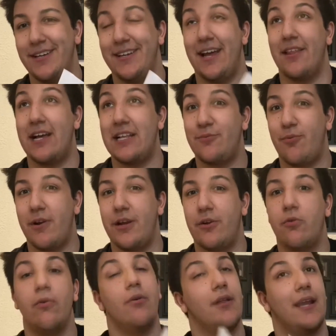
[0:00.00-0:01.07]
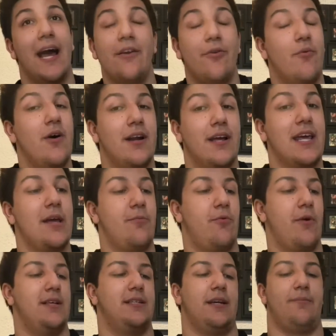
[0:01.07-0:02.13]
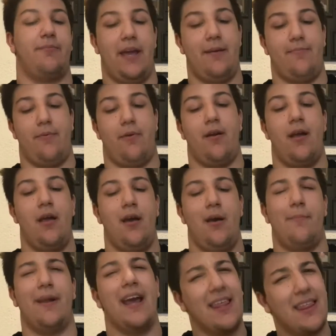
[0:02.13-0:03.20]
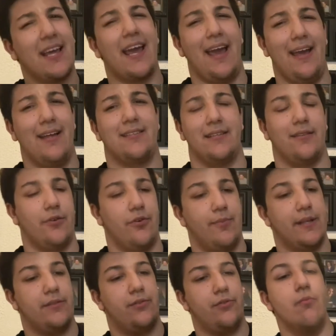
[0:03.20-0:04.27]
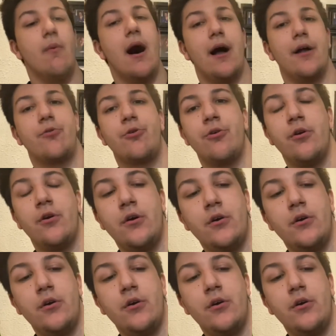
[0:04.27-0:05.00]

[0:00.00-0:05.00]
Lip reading: Now that's pretty cool, and I don't want to keep wasting paper, but I think 8's a little bit too much.